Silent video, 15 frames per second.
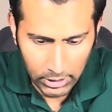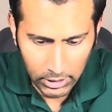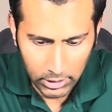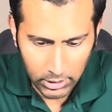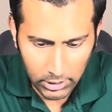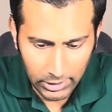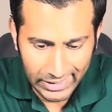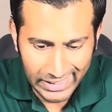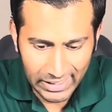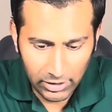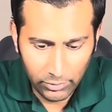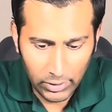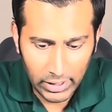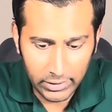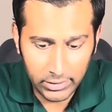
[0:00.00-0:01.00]
Legal
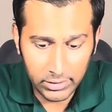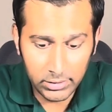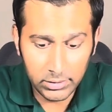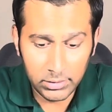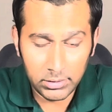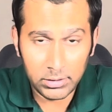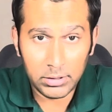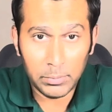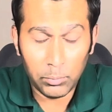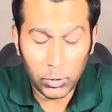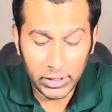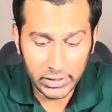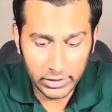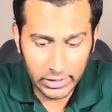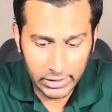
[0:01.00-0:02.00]
factors,
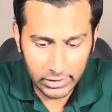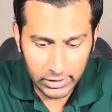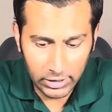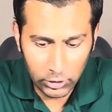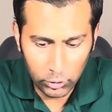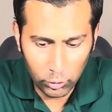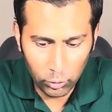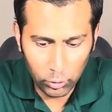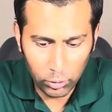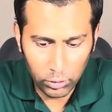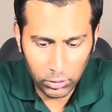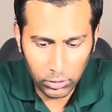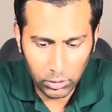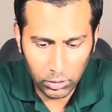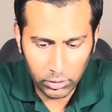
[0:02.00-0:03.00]
moderately
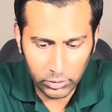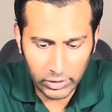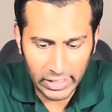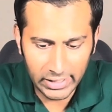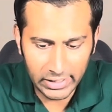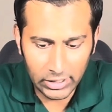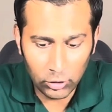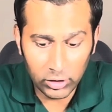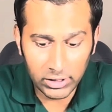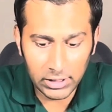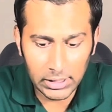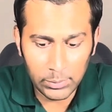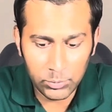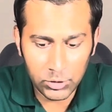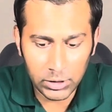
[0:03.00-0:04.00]
low ranking on
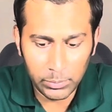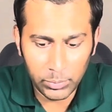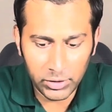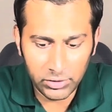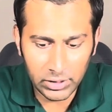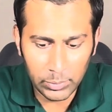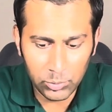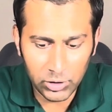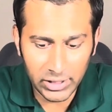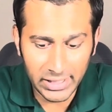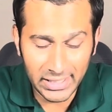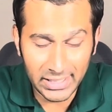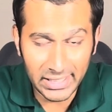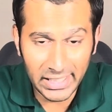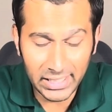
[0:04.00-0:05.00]
corruption perception
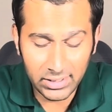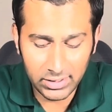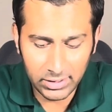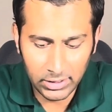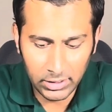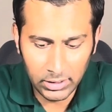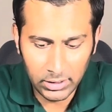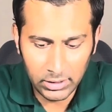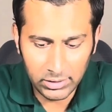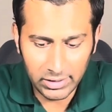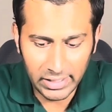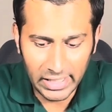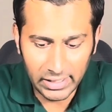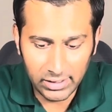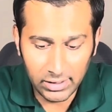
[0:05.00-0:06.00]
index. The
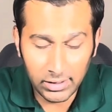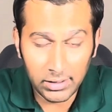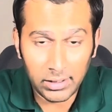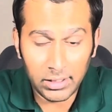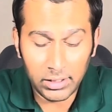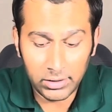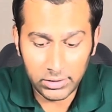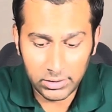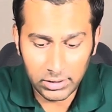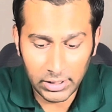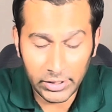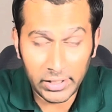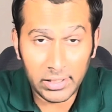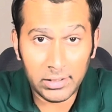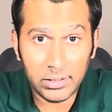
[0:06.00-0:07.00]
ranking is
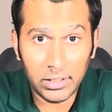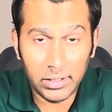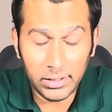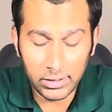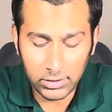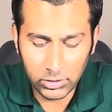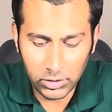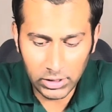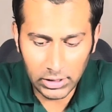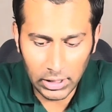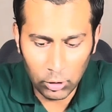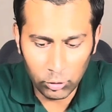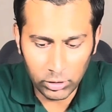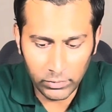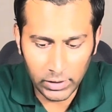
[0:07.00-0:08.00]
133
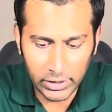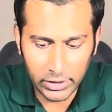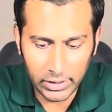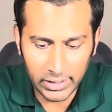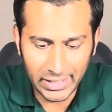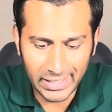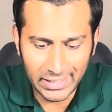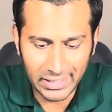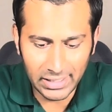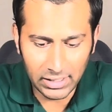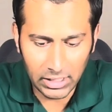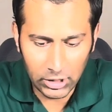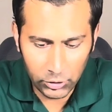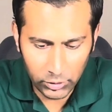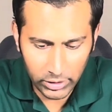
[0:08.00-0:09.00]
out of 180
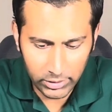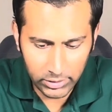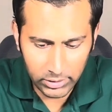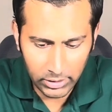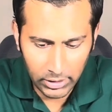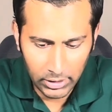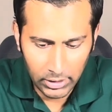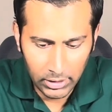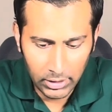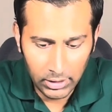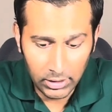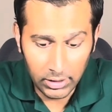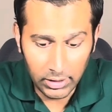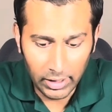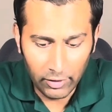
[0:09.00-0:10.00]
countries.
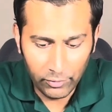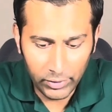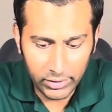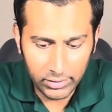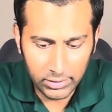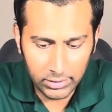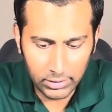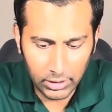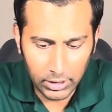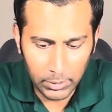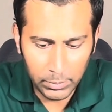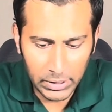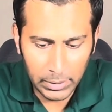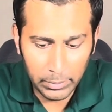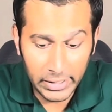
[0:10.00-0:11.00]
Efforts are
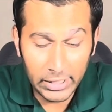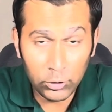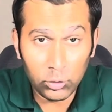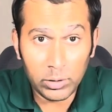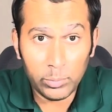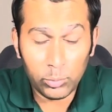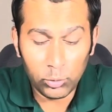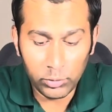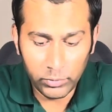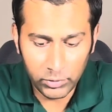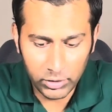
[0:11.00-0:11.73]
being made to improve